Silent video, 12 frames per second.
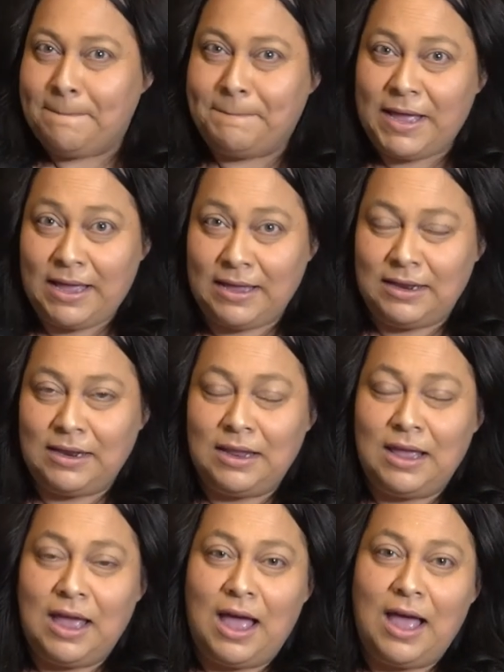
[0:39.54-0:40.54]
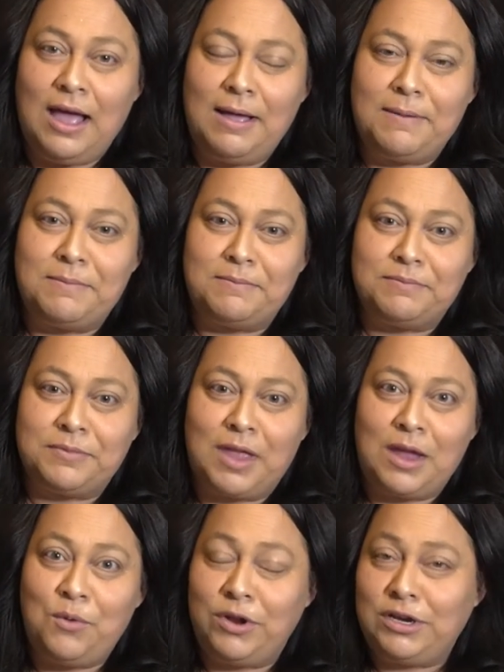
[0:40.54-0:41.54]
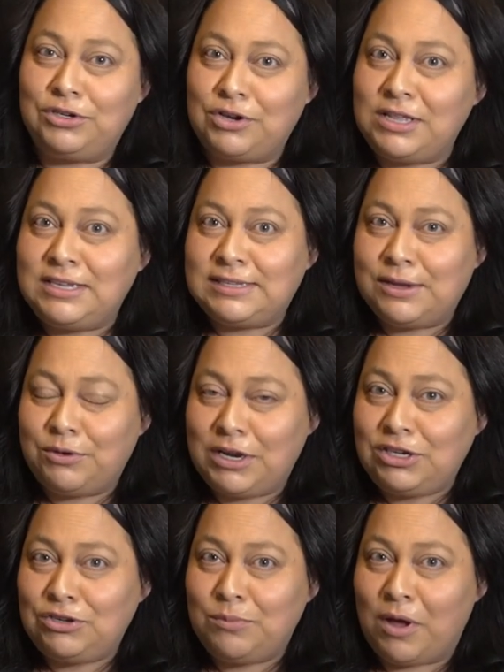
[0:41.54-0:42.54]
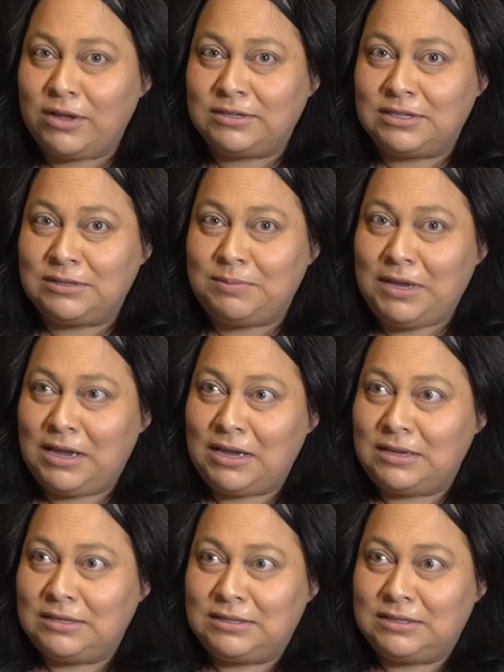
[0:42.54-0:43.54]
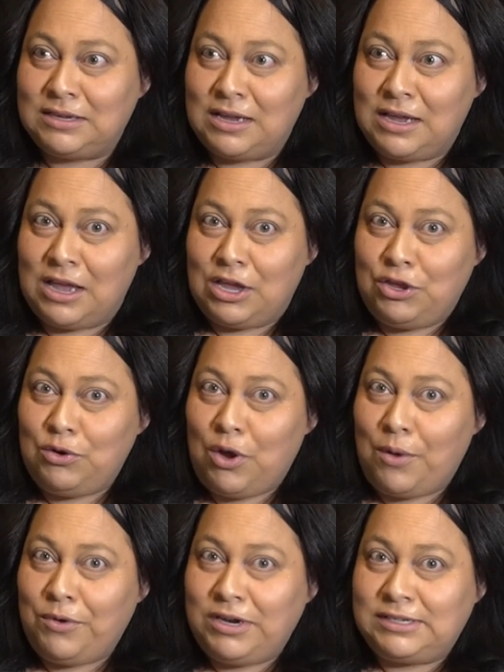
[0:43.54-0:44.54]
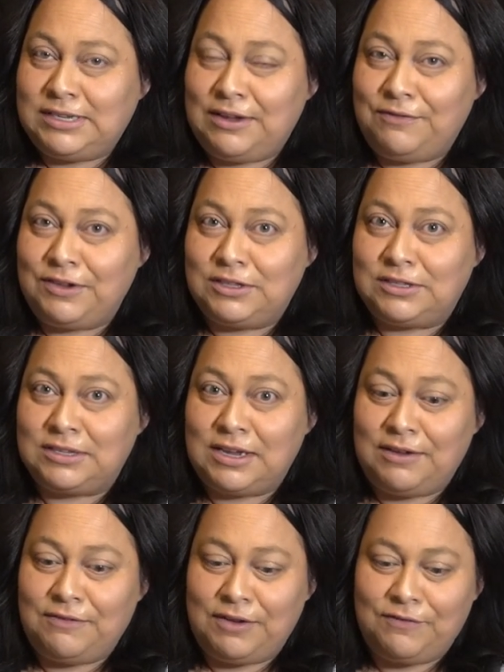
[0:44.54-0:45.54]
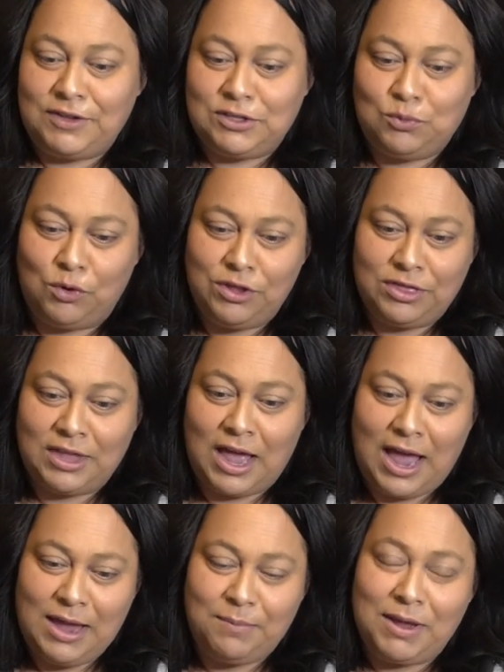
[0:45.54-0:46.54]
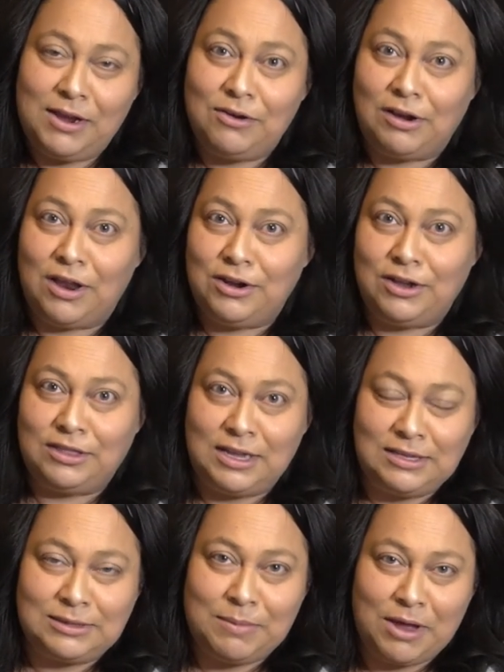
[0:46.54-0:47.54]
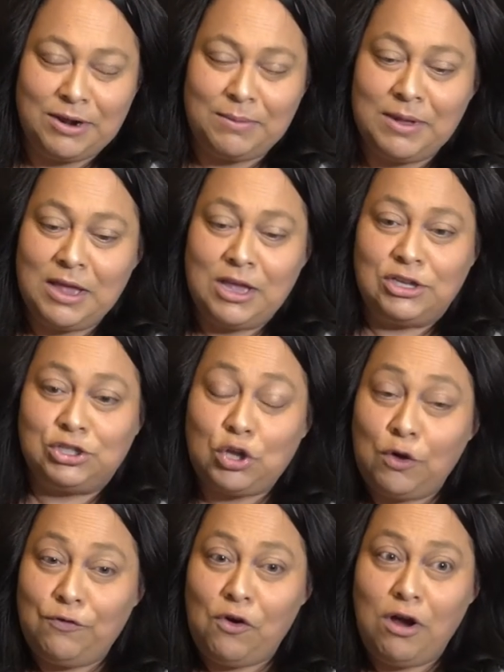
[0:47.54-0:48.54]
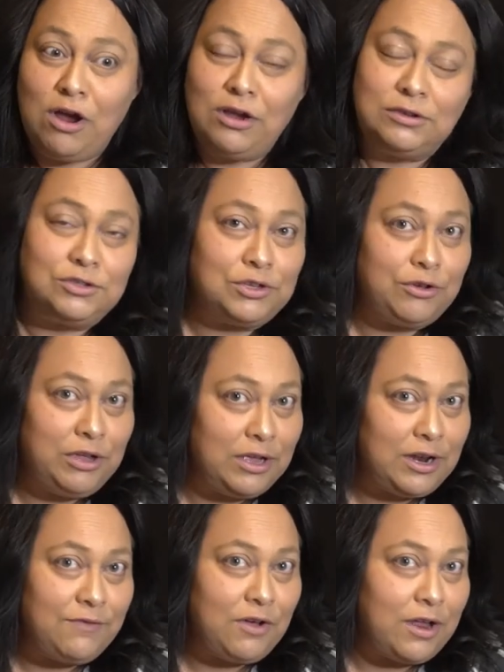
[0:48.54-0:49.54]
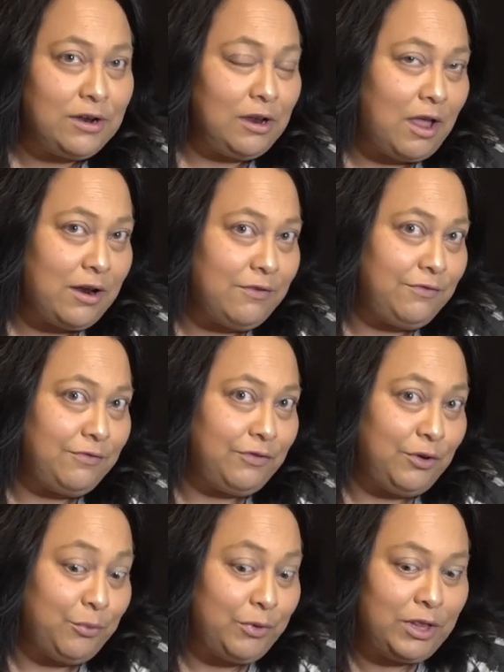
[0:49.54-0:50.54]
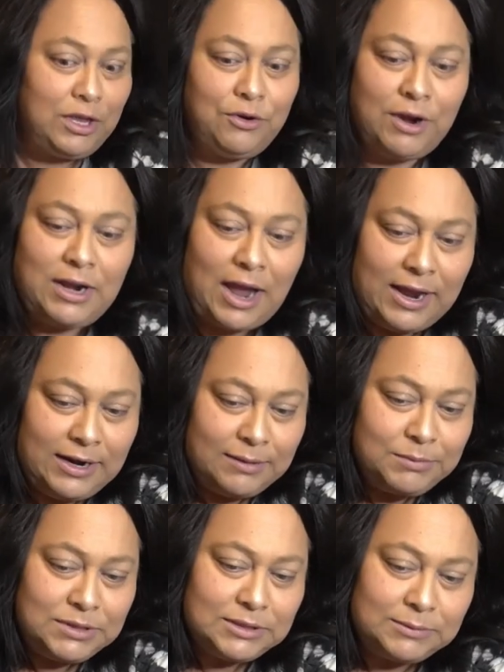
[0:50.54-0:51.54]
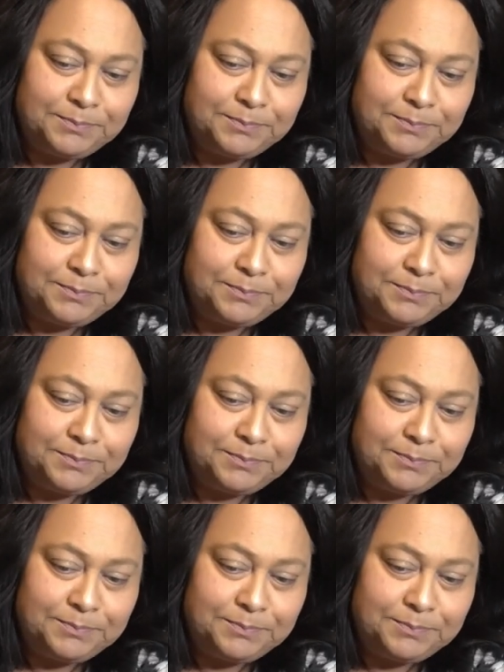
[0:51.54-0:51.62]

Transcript: But um, I wanted to try these liquidation boxes because you know, I want to see if it's if, if it's worth the hype. I hear a lot of good things about them. So far, so good. I've gotten a lot of really great items.